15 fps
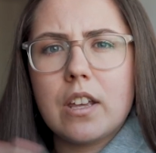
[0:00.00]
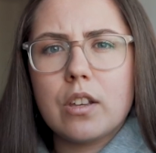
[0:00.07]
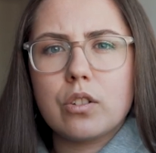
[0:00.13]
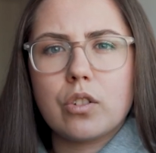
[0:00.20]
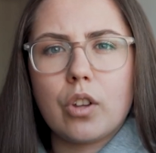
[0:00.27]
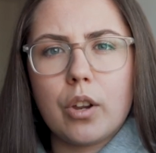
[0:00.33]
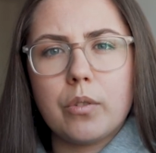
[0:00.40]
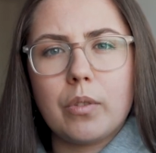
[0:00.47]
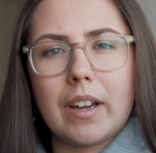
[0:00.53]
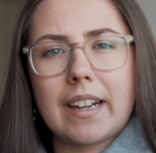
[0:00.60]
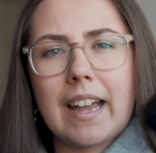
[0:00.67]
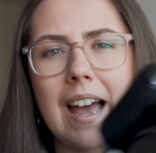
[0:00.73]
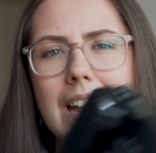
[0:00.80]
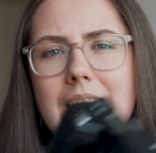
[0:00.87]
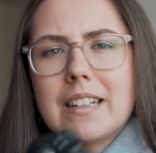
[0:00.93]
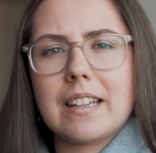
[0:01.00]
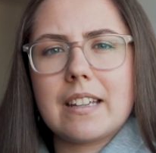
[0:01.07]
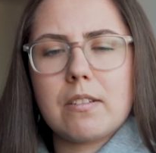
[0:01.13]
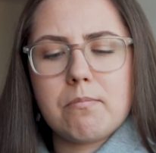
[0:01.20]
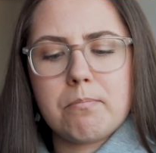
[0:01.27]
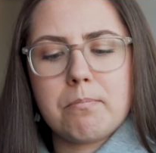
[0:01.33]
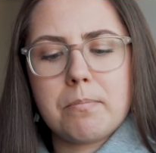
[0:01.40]
so that can
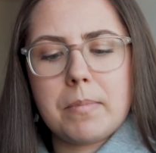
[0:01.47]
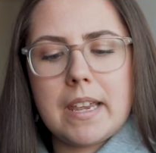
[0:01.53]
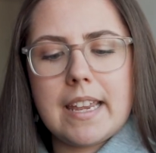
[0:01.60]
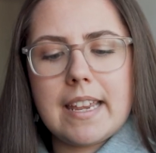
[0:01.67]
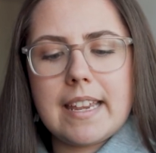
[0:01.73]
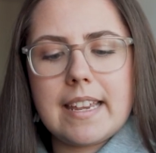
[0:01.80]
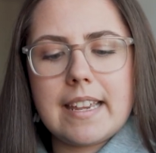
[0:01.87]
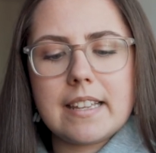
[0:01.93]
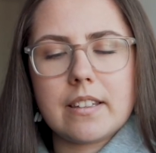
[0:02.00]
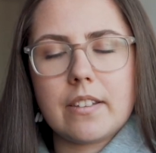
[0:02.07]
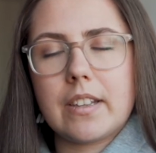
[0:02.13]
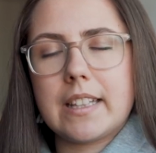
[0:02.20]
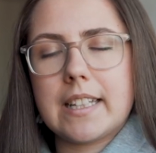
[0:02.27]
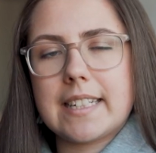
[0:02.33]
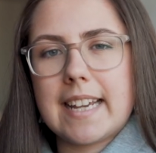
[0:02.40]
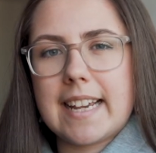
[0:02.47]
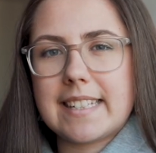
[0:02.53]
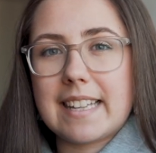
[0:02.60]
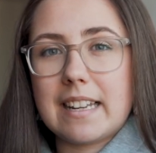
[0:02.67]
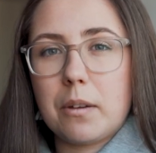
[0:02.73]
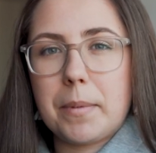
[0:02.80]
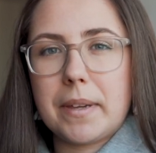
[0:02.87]
be something that takes
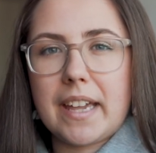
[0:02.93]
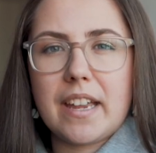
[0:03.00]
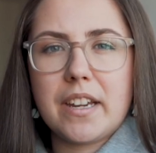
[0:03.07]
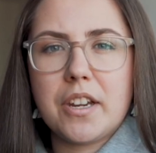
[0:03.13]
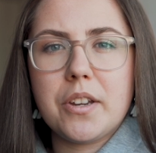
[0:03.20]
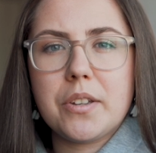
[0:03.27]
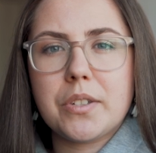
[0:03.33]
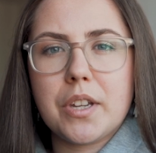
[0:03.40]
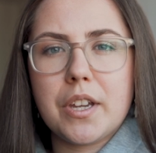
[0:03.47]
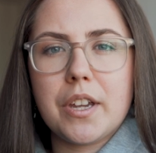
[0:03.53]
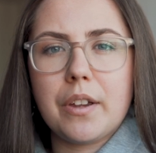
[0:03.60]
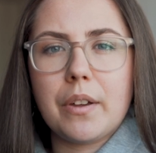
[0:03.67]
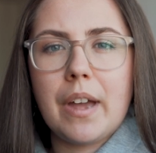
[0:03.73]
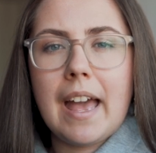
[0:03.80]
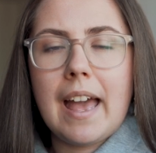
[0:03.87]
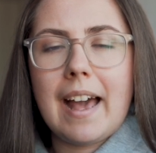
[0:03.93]
a little bit getting used to